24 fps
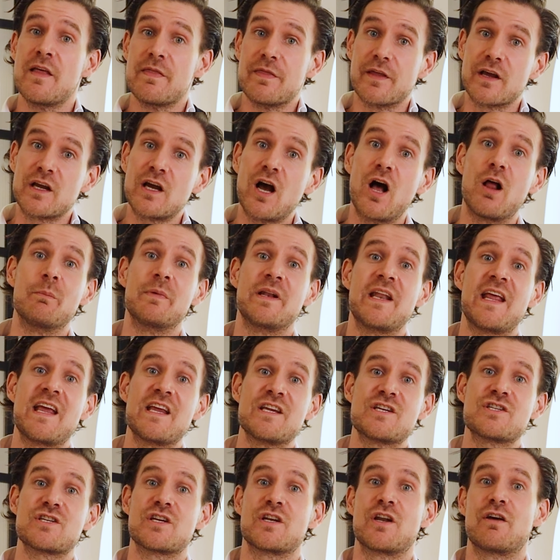the
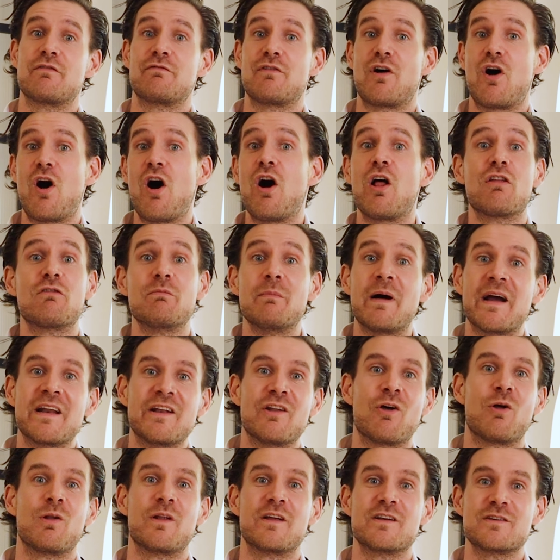culmination of all of my
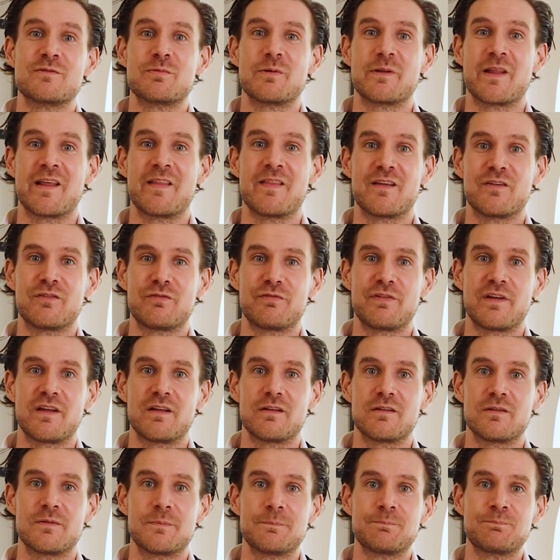knowledge within this
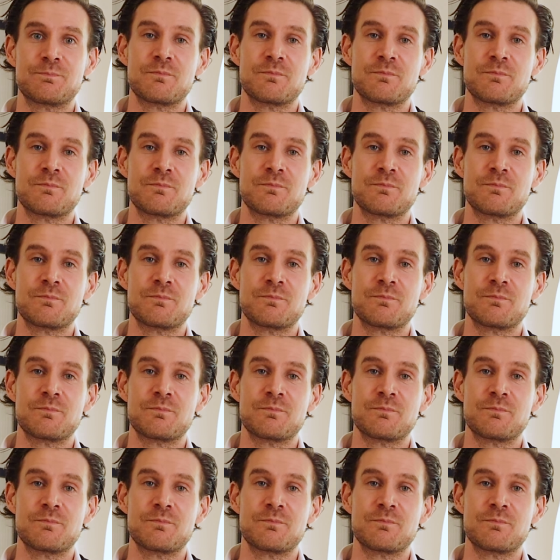field.